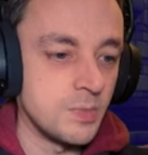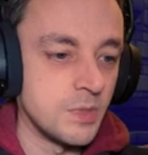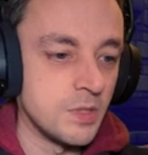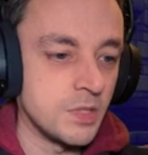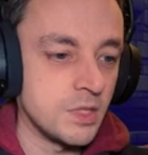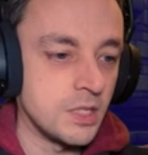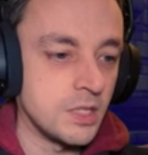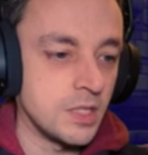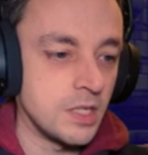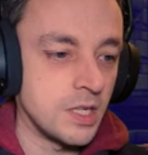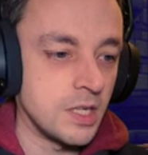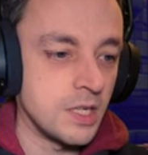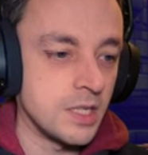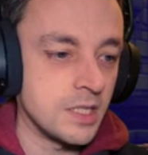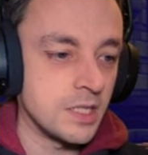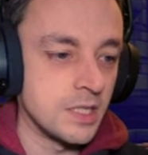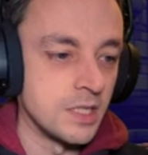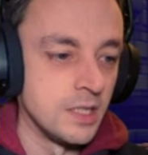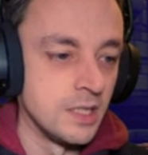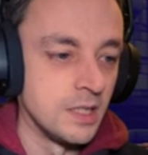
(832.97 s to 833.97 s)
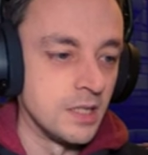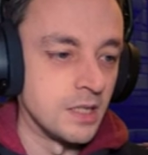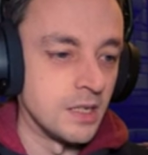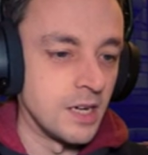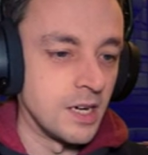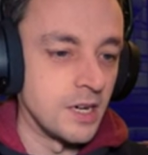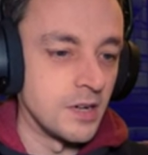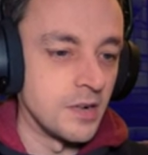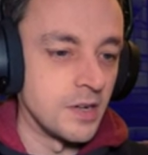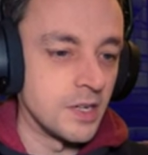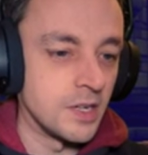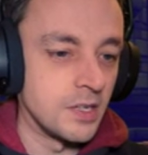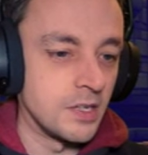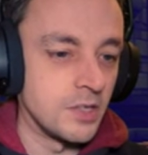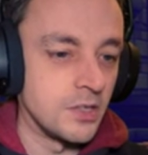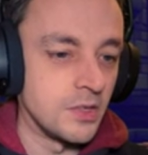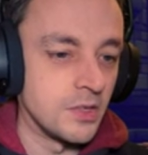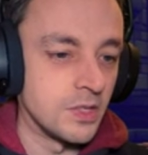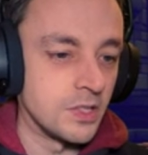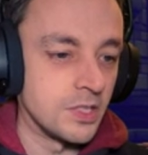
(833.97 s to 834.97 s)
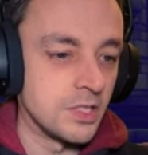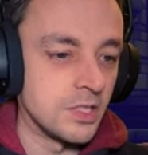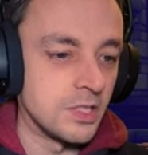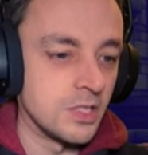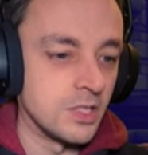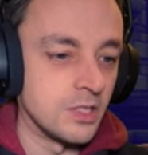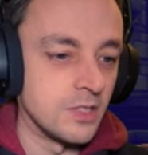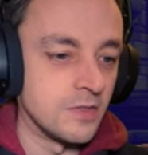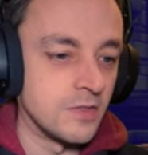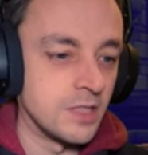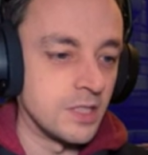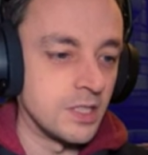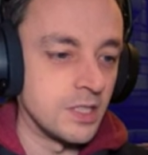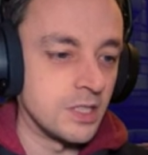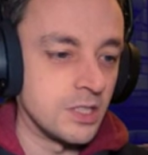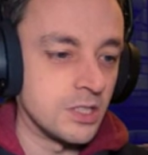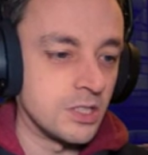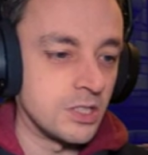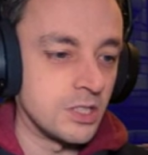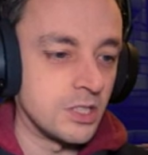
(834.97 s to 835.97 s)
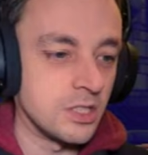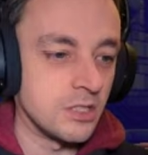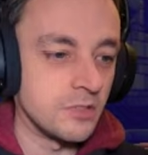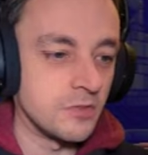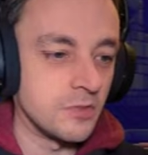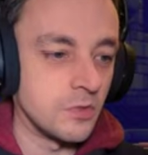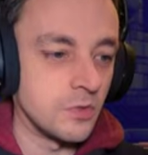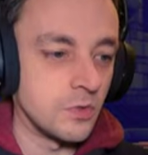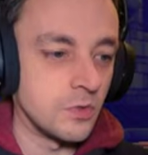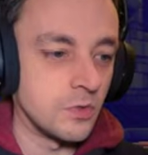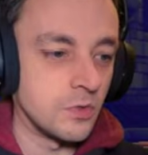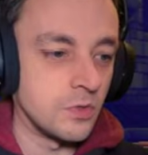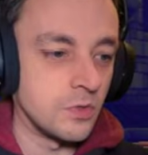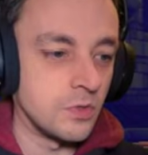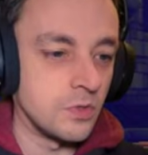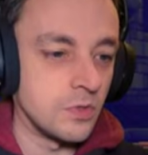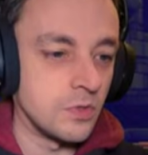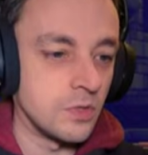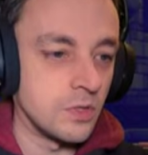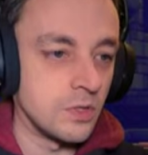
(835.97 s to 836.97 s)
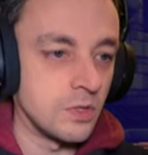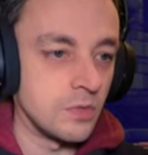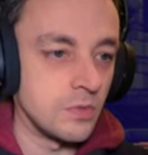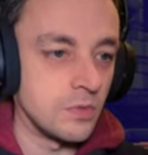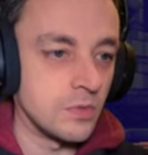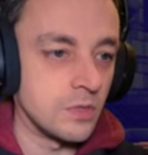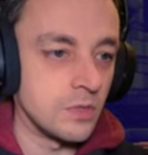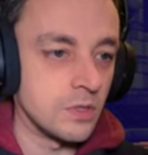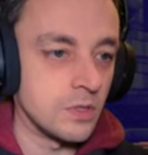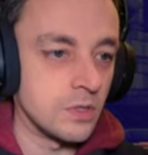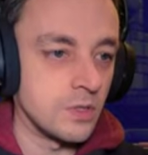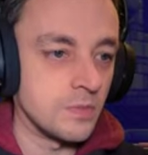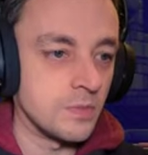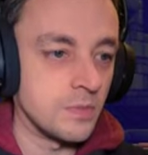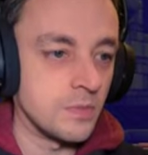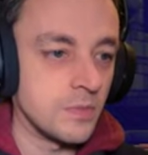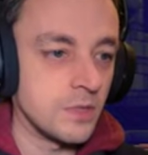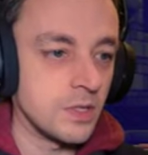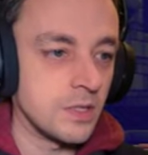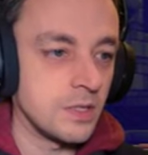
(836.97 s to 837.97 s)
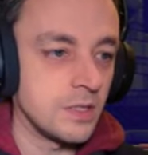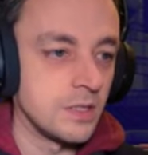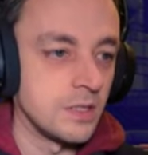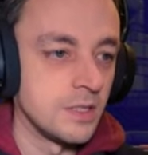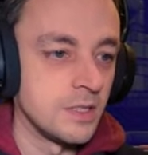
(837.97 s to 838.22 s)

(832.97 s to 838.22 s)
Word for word: but tonight I reckon you lot deserve a digger's jigger for all your hard work. Great.